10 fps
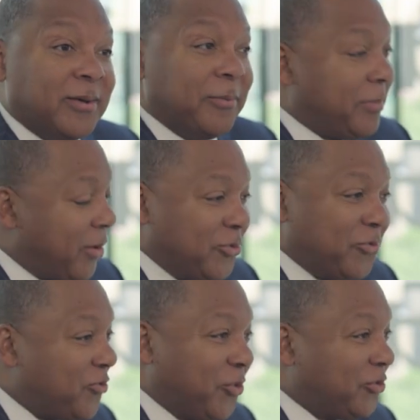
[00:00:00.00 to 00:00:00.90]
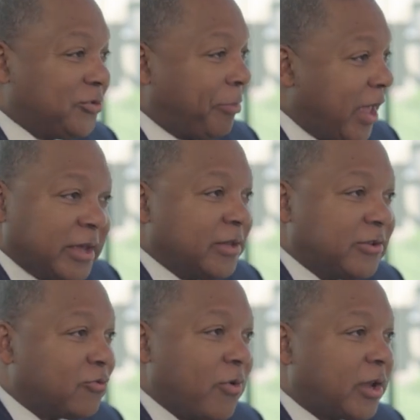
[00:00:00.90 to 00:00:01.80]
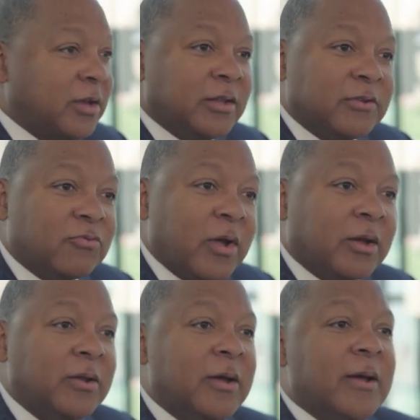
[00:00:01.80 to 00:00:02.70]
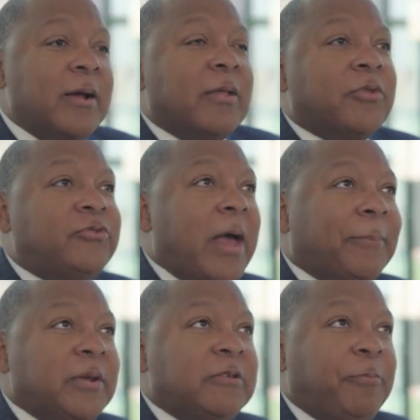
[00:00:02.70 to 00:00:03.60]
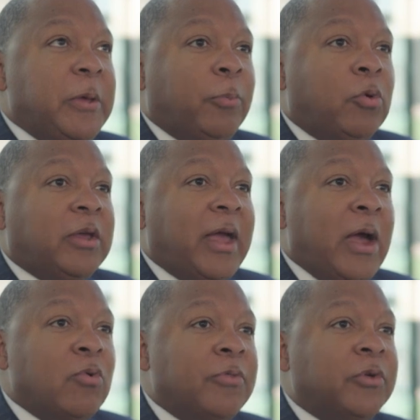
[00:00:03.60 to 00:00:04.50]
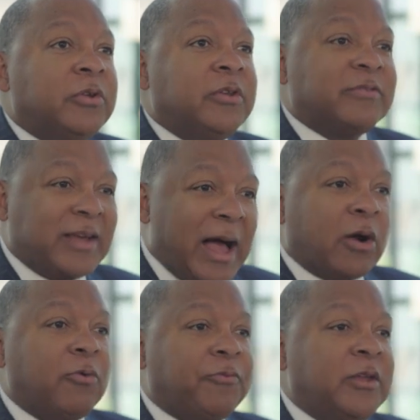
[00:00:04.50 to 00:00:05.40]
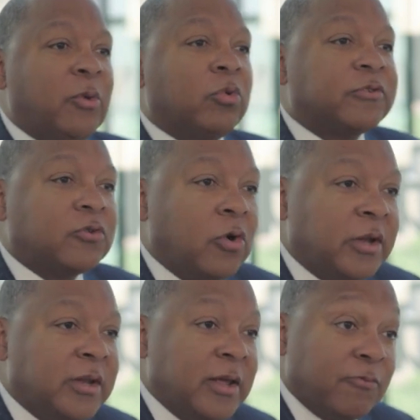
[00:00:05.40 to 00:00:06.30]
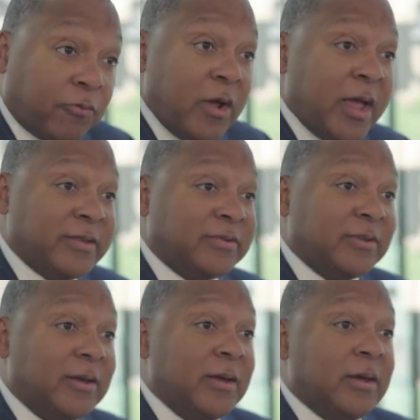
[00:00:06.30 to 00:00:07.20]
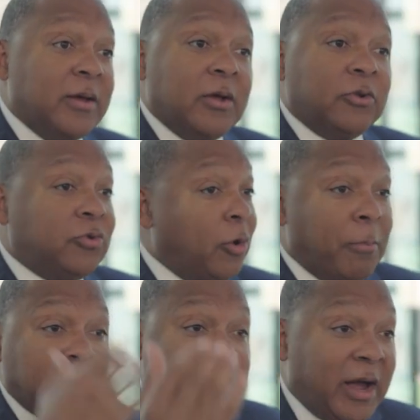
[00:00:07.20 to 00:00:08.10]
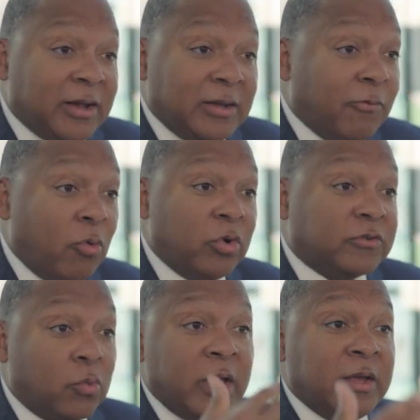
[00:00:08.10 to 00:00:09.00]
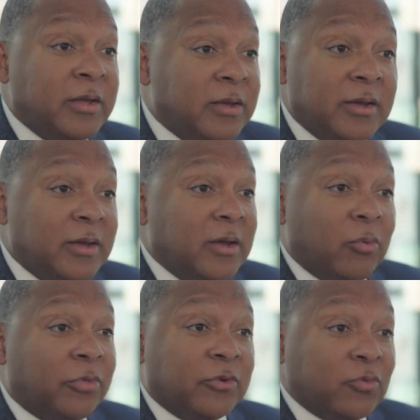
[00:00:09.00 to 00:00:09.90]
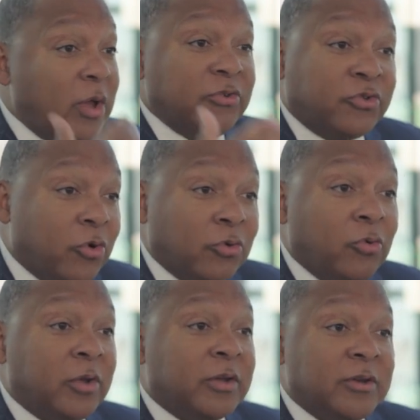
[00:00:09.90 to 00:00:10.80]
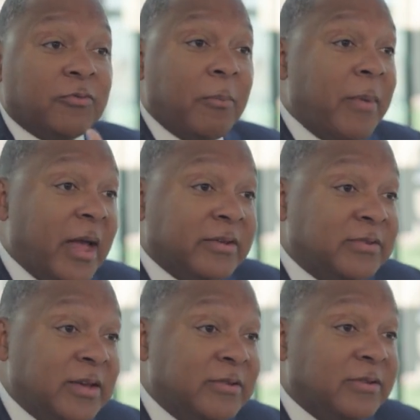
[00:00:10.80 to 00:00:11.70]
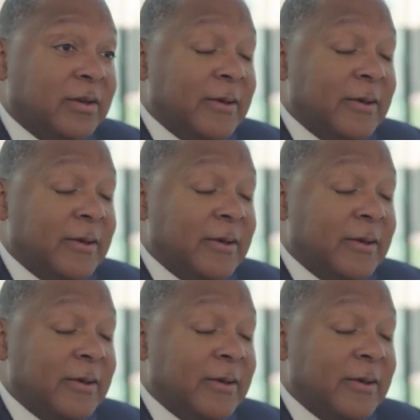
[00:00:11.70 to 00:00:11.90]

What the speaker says: Man, if you go to Japan, get this record, get this record. The Japanese people carried the discography that was started in France to a much higher level with the Swing Journal and the different magazines.